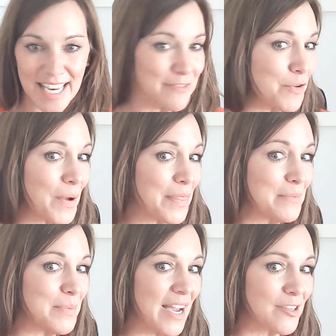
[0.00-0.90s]
And if you want them
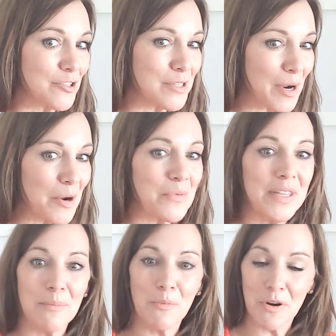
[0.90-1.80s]
to be extra smart,
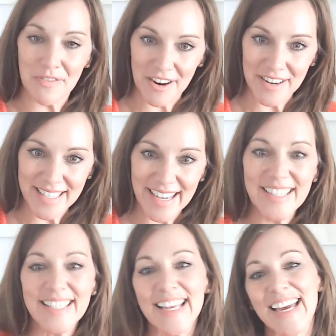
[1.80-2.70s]
read them more fairy tales.